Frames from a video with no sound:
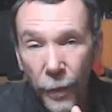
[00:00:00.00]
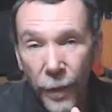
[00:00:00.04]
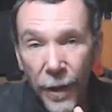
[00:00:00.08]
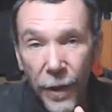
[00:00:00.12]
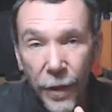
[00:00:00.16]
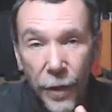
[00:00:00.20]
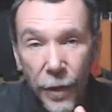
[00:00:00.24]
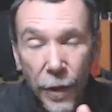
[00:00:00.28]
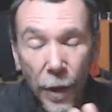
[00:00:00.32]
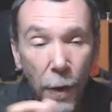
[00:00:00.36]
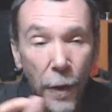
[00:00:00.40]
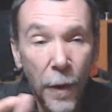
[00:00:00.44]

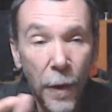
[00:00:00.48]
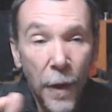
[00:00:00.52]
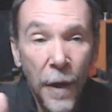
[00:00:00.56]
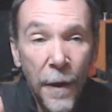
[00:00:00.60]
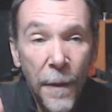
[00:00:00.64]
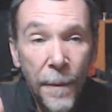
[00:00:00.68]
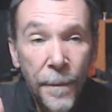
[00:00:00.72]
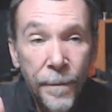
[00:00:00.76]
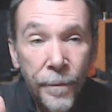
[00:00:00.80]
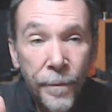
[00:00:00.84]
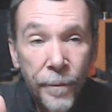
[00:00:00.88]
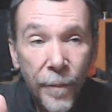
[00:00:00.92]
So
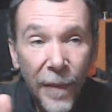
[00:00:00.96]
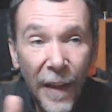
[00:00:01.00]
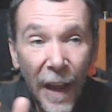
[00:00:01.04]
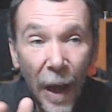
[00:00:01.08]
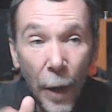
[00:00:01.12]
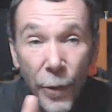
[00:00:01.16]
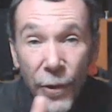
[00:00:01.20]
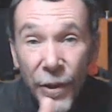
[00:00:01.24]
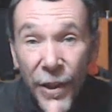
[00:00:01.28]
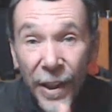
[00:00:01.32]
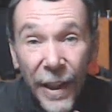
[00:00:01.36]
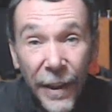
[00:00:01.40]
I
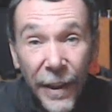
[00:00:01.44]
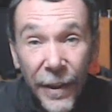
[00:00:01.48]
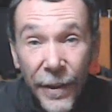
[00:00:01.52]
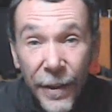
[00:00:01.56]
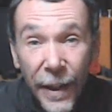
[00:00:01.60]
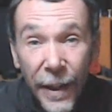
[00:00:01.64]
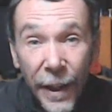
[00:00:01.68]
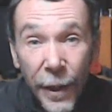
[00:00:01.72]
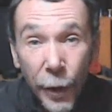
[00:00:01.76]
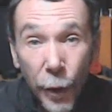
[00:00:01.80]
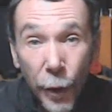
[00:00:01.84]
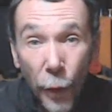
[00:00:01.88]
was thinking to
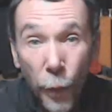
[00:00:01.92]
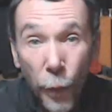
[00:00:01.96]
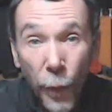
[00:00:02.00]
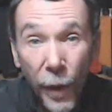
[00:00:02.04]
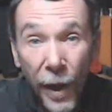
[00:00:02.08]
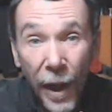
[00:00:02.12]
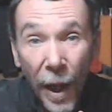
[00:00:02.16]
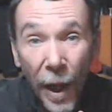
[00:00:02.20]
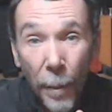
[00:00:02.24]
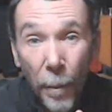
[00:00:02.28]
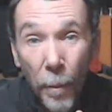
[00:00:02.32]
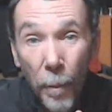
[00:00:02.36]
kick it off, what
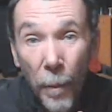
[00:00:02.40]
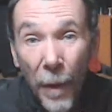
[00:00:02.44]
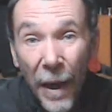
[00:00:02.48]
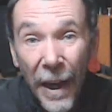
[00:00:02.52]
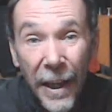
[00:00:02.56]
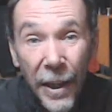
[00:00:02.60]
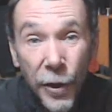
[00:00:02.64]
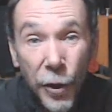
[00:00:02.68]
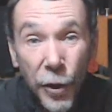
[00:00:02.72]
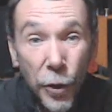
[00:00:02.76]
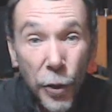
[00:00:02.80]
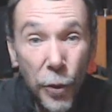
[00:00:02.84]
I may
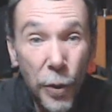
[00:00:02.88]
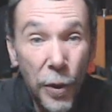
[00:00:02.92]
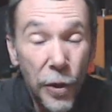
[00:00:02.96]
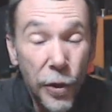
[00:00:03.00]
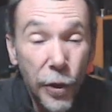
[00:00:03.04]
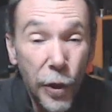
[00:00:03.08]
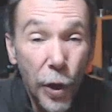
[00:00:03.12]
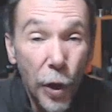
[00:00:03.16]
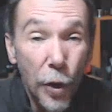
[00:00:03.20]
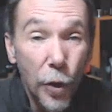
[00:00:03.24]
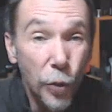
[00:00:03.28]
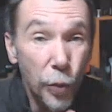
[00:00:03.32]
do is go
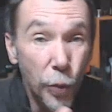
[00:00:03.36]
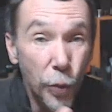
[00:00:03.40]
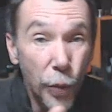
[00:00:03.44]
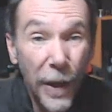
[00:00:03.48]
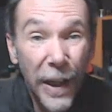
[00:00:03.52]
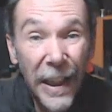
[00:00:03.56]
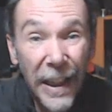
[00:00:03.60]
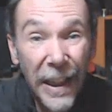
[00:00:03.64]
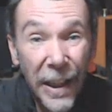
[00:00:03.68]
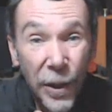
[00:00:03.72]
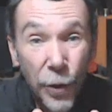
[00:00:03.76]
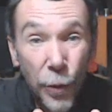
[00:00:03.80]

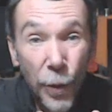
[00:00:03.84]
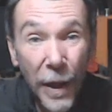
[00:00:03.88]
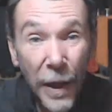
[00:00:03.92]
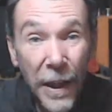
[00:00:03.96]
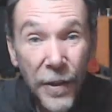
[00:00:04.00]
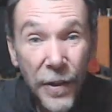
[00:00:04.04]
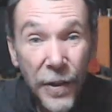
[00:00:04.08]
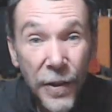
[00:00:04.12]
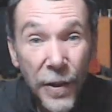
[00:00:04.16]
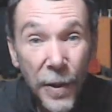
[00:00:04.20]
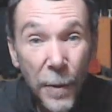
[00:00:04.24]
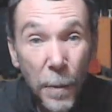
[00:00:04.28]
really, really
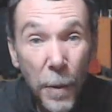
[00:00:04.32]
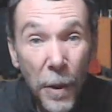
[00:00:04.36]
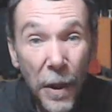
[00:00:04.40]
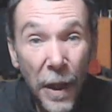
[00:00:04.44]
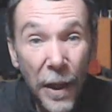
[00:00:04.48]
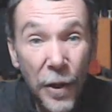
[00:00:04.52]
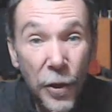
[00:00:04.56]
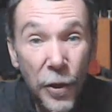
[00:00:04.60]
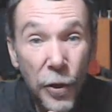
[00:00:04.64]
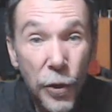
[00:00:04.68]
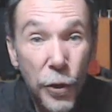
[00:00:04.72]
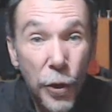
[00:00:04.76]
simple and
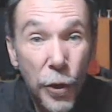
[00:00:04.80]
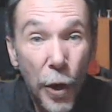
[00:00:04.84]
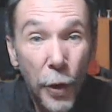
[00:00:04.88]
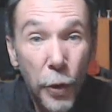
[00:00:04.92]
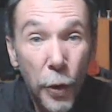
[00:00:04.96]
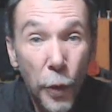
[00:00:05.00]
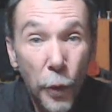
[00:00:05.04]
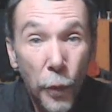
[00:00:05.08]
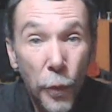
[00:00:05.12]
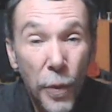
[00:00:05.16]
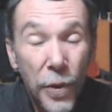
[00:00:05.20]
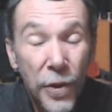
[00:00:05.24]
start off
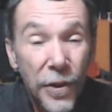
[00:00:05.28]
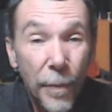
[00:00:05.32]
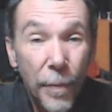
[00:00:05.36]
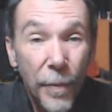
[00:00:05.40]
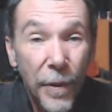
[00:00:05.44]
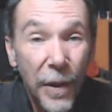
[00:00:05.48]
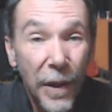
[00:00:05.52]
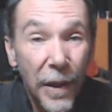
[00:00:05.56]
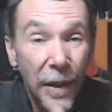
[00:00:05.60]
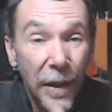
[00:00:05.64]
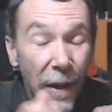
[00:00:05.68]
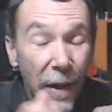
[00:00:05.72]
with
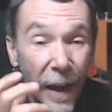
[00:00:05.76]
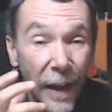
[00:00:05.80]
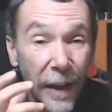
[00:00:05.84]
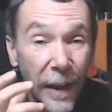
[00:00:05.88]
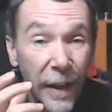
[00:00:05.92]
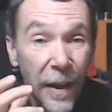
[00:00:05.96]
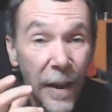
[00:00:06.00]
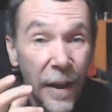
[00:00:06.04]
something like